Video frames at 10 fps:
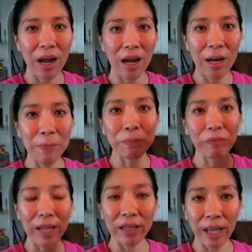Um,
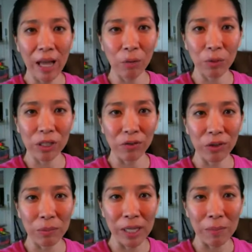and that worked
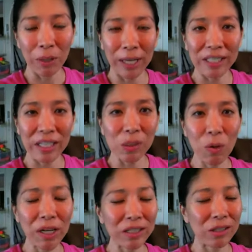for me. But I just
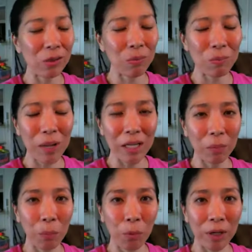wanted to make a
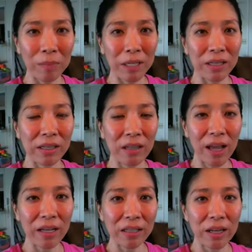point because a
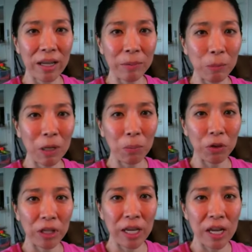lot of times people
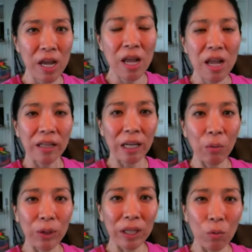think that
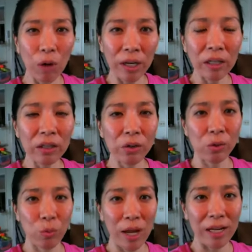when they want to
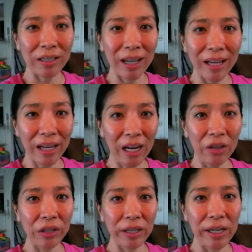lose weight, get
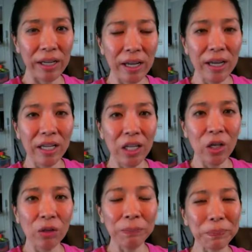healthy, you
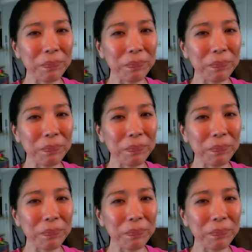know,